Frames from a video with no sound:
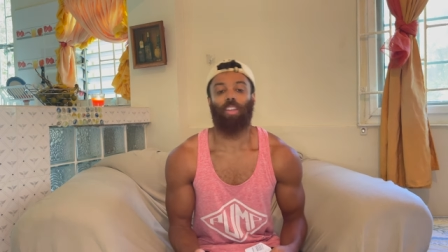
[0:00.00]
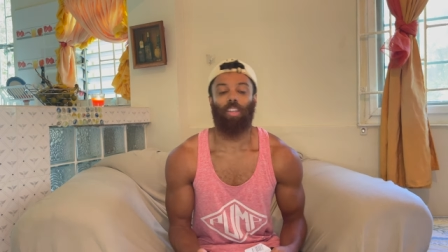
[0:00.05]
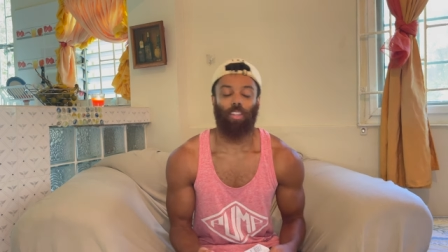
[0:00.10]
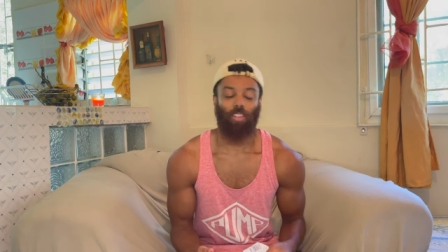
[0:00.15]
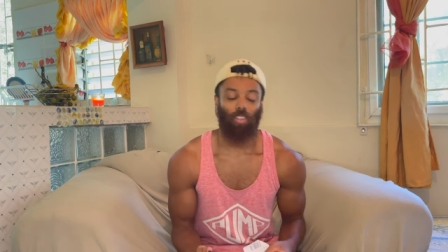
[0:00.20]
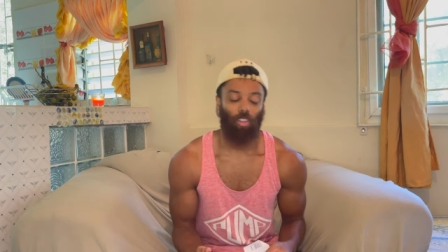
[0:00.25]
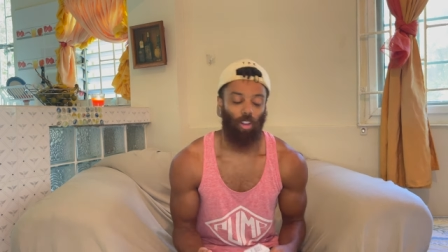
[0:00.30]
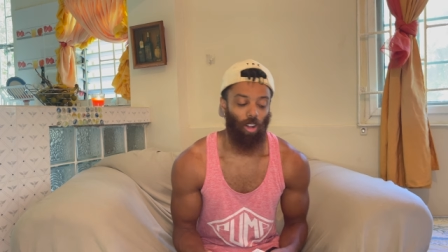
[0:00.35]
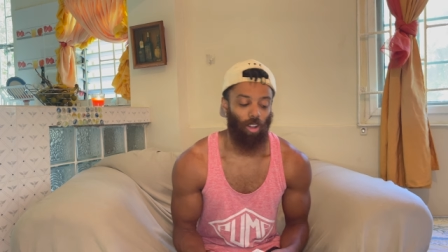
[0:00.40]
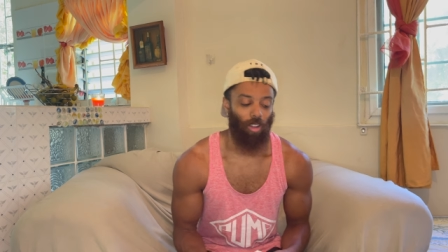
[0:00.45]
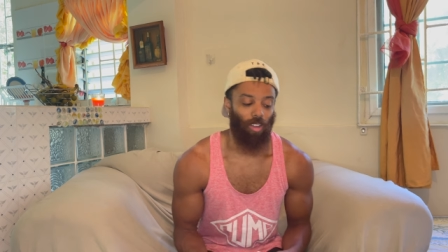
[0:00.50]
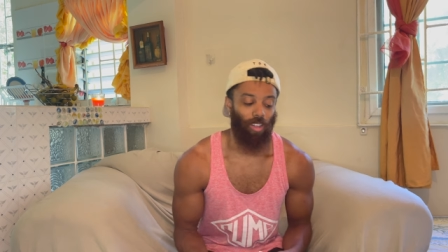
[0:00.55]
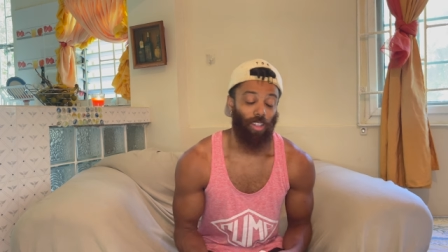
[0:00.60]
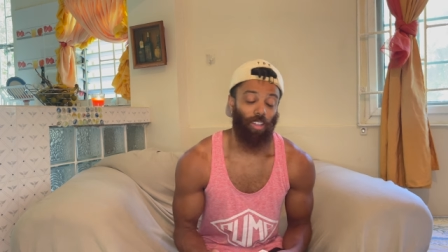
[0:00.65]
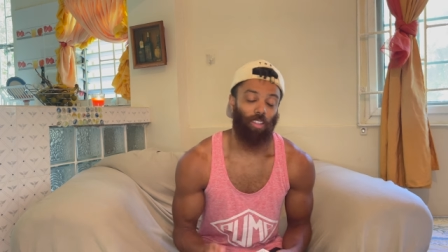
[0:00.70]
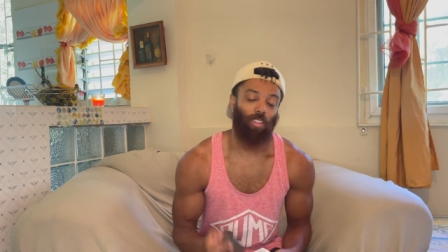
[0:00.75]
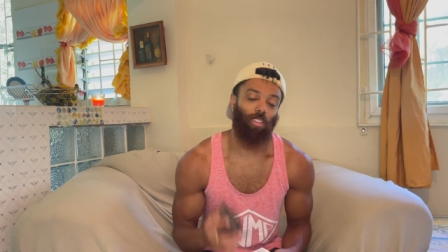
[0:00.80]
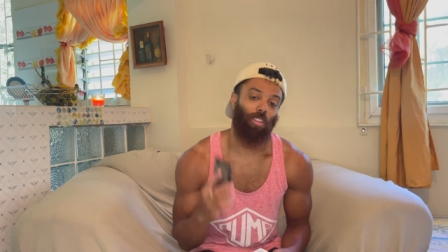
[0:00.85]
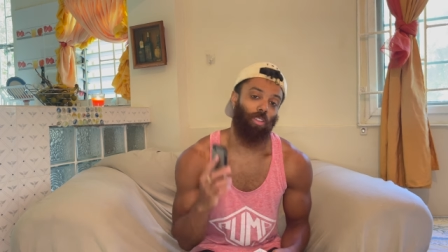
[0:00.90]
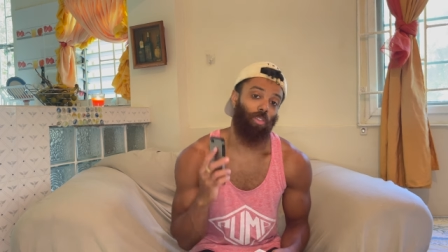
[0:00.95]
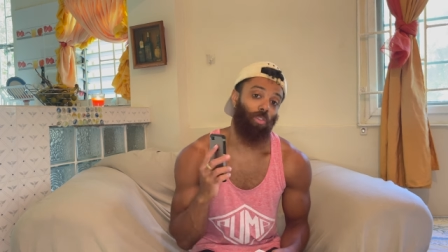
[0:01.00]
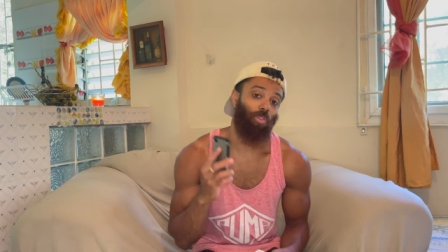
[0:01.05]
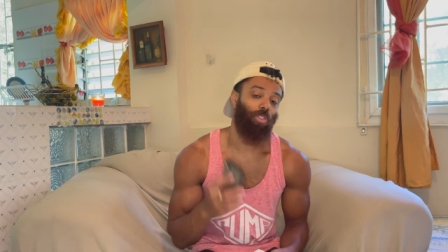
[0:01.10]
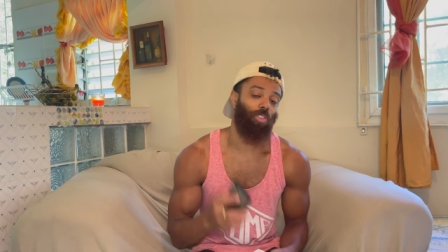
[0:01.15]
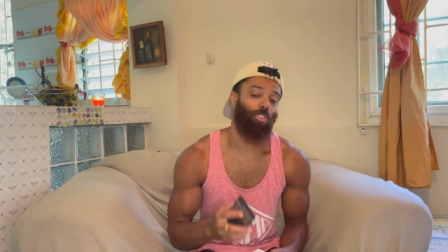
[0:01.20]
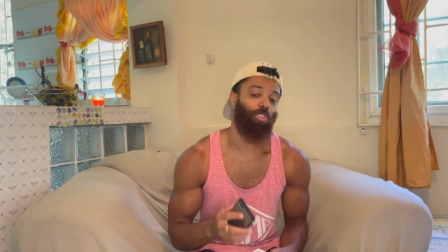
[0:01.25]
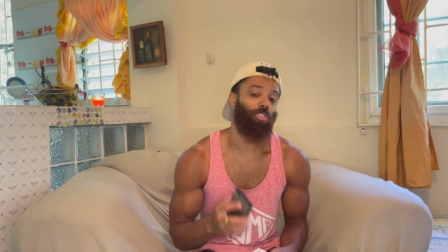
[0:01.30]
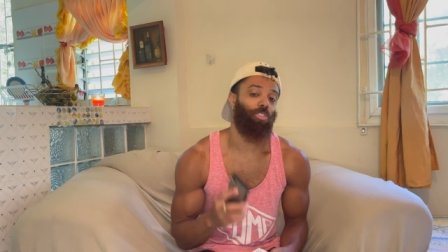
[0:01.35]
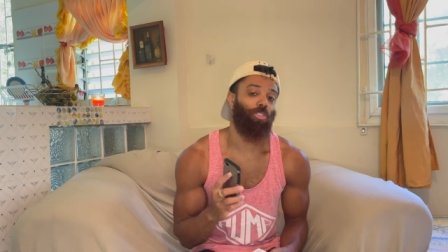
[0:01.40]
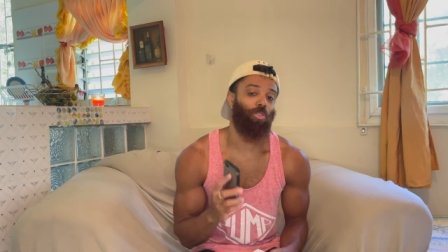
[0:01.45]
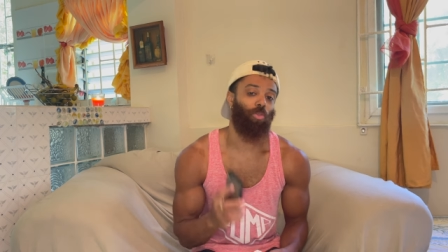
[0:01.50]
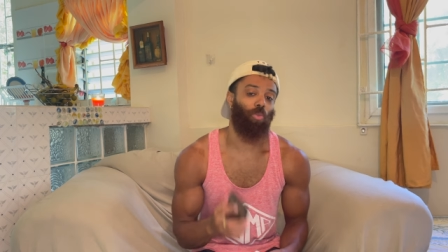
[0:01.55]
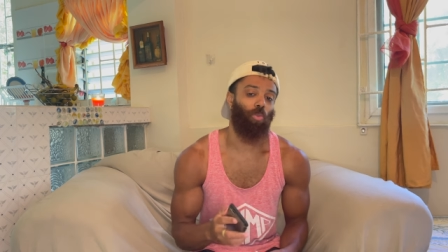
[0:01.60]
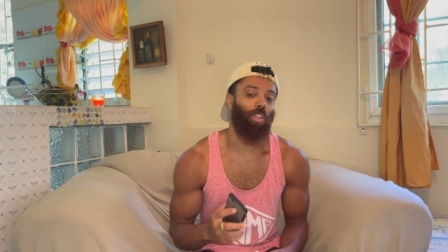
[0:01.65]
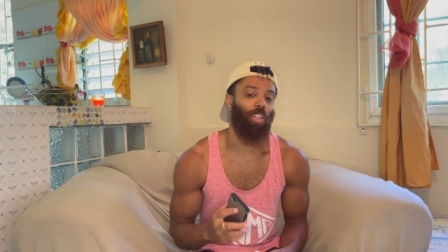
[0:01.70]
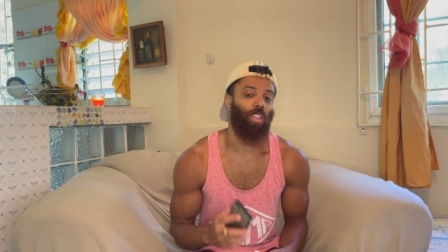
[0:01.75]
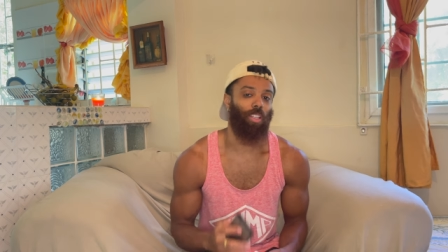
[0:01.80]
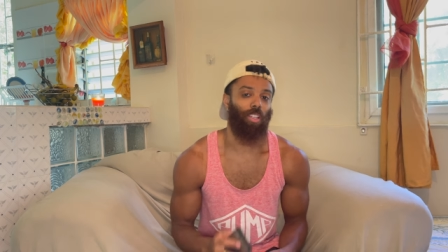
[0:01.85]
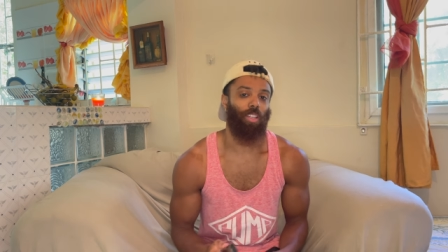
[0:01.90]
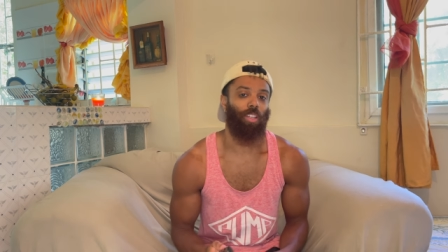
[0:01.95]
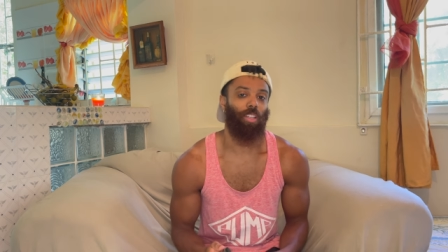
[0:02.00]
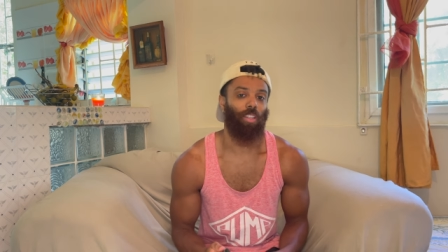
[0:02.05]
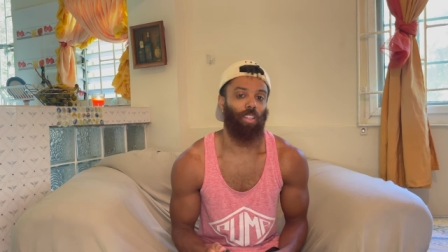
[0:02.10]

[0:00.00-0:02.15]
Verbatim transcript: y'all. In the first week,